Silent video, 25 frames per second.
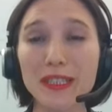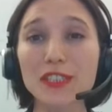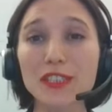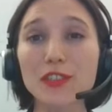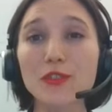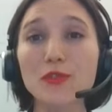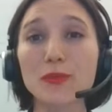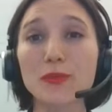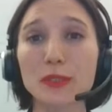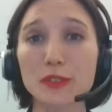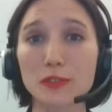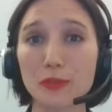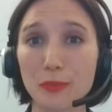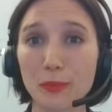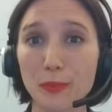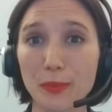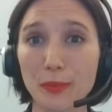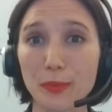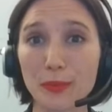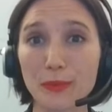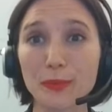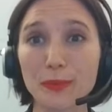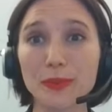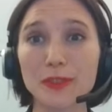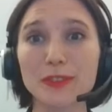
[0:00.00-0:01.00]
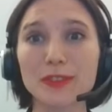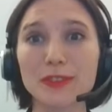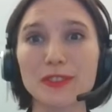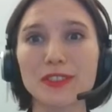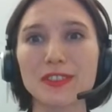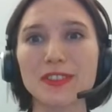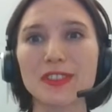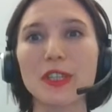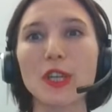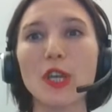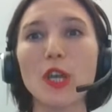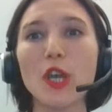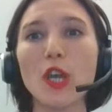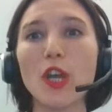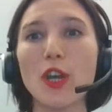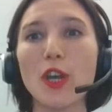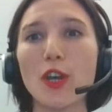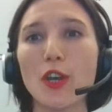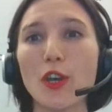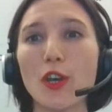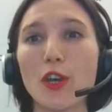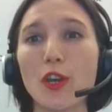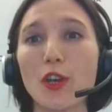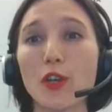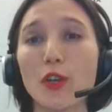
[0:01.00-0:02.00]
strong purpose,
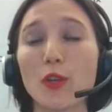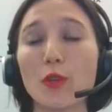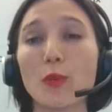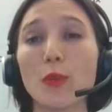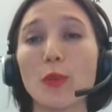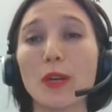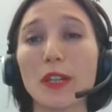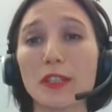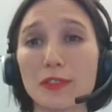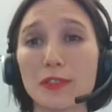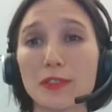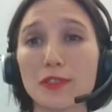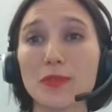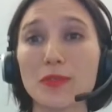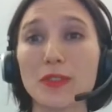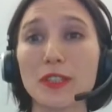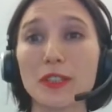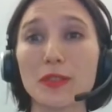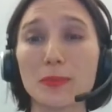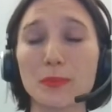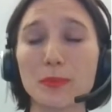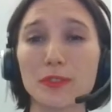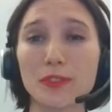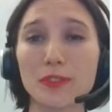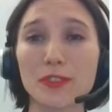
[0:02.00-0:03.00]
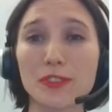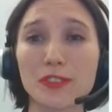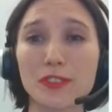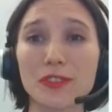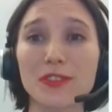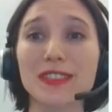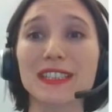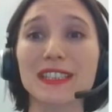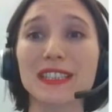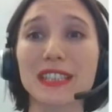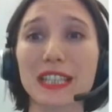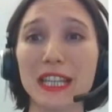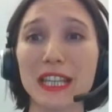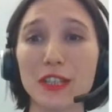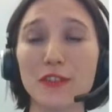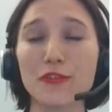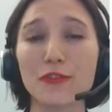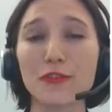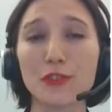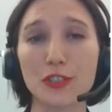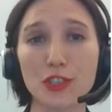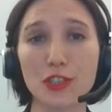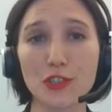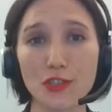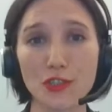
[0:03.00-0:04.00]
100%
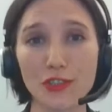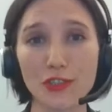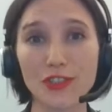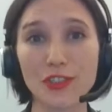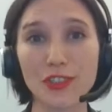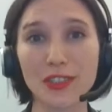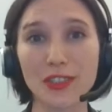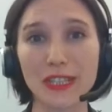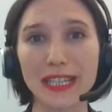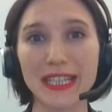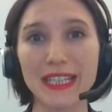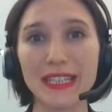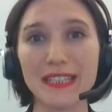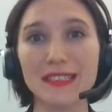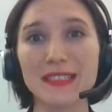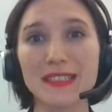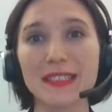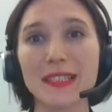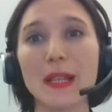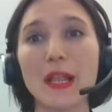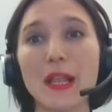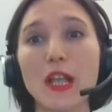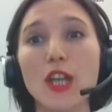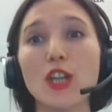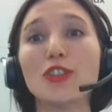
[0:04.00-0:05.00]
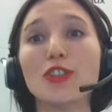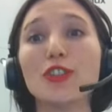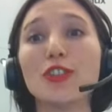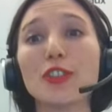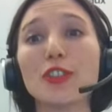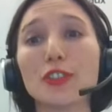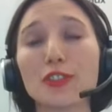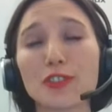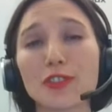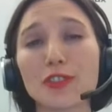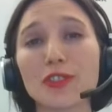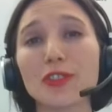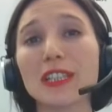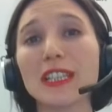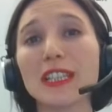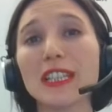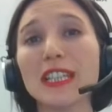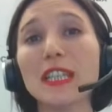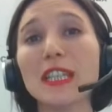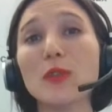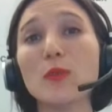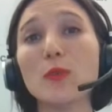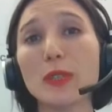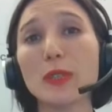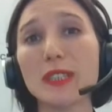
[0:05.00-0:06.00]
slave-free chocolate, not
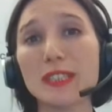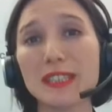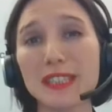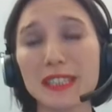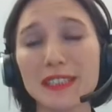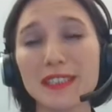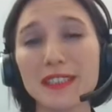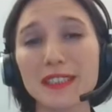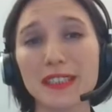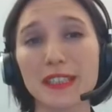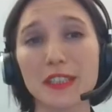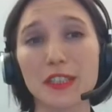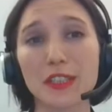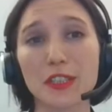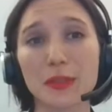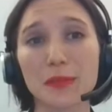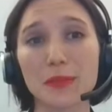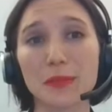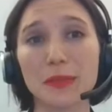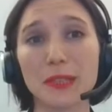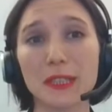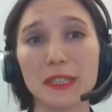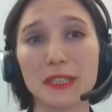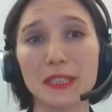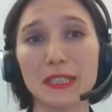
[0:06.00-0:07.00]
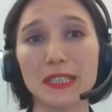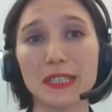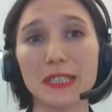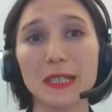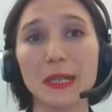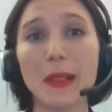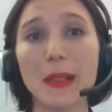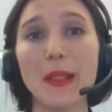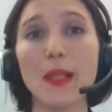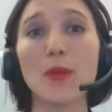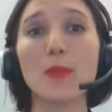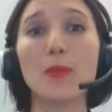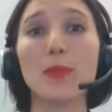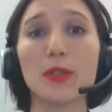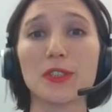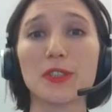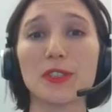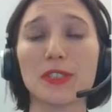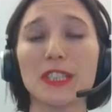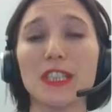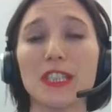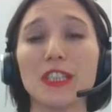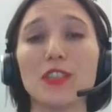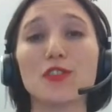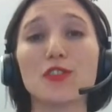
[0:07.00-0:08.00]
only within their company, but
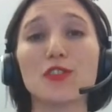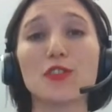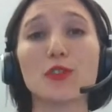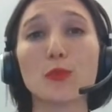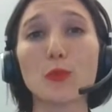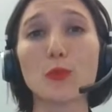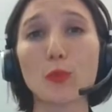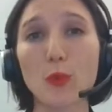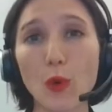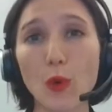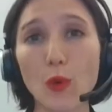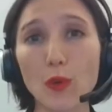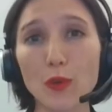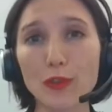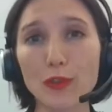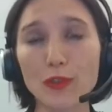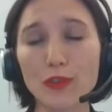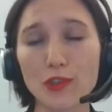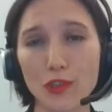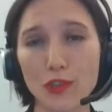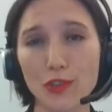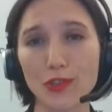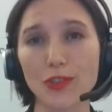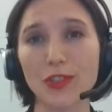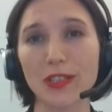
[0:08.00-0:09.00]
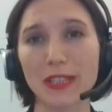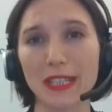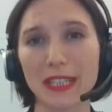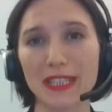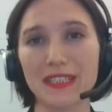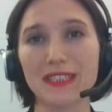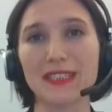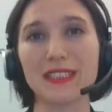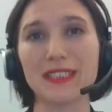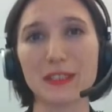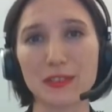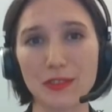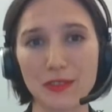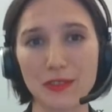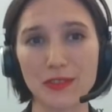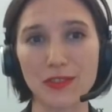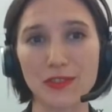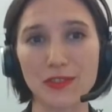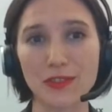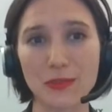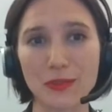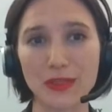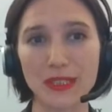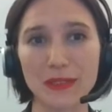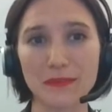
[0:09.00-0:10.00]
in the whole chocolate
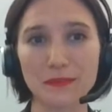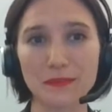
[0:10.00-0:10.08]
industry.